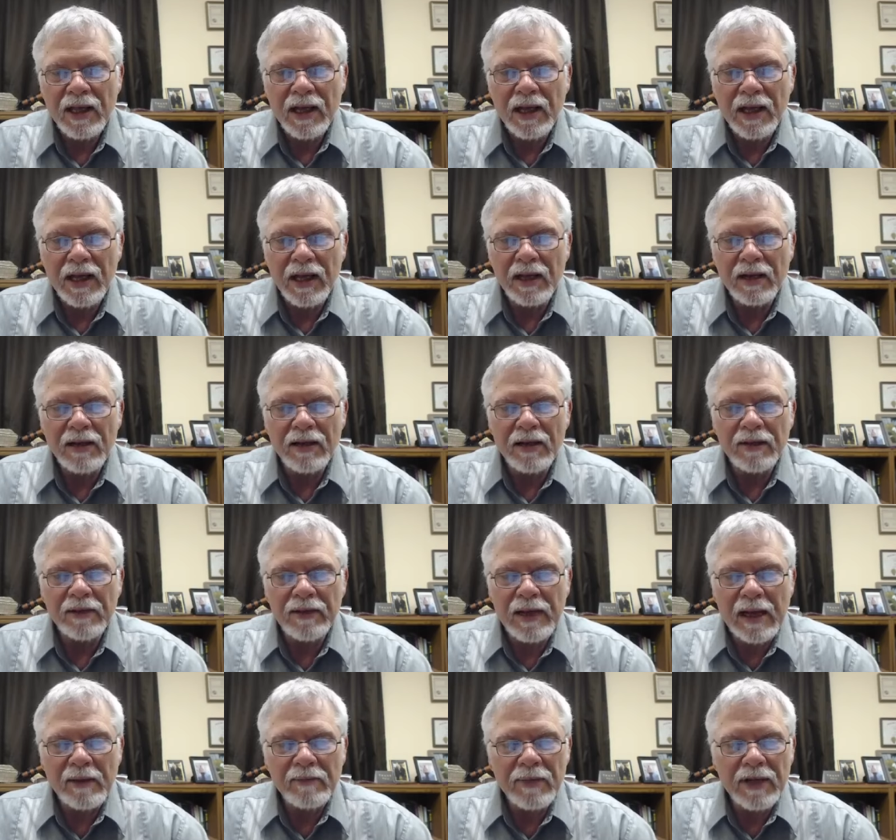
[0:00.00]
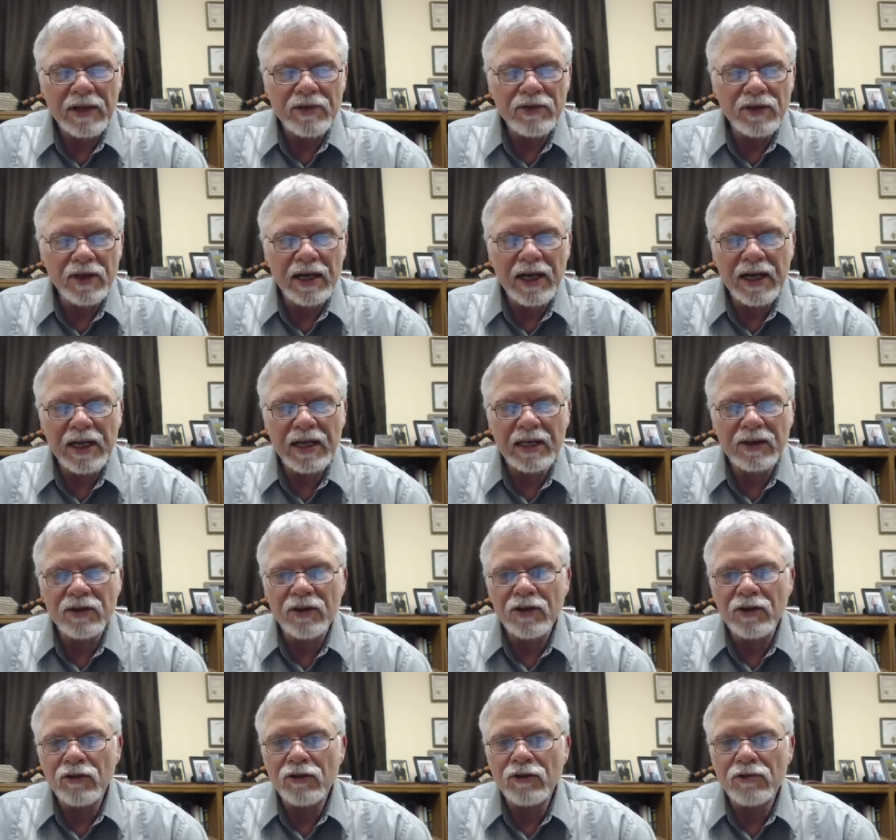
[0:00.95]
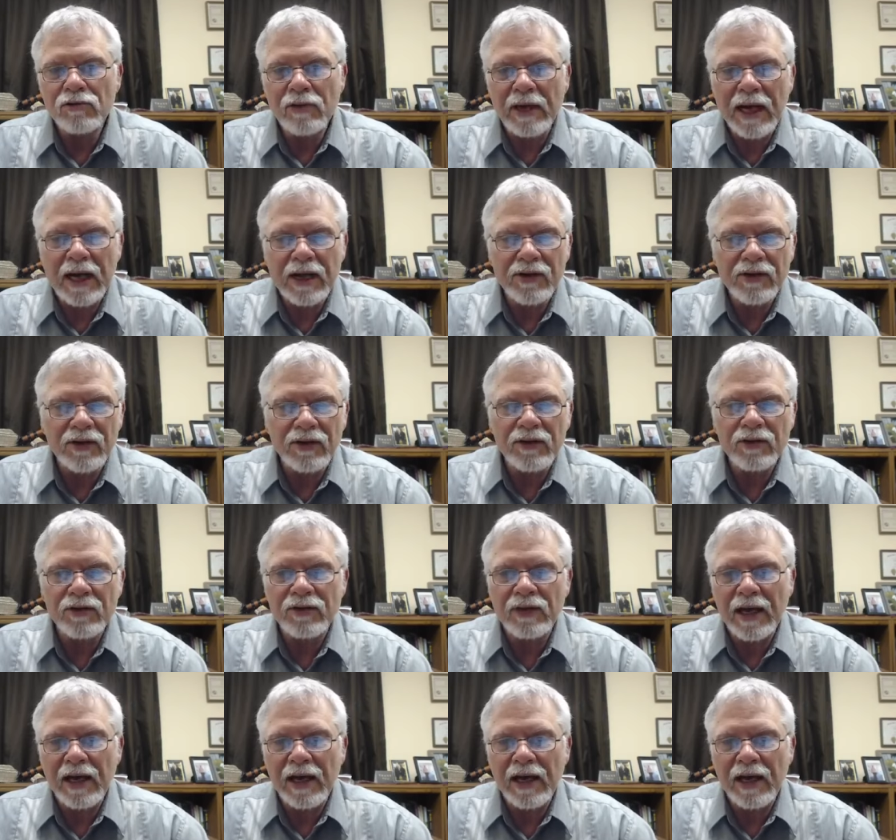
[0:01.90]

And that means you got to get the distractions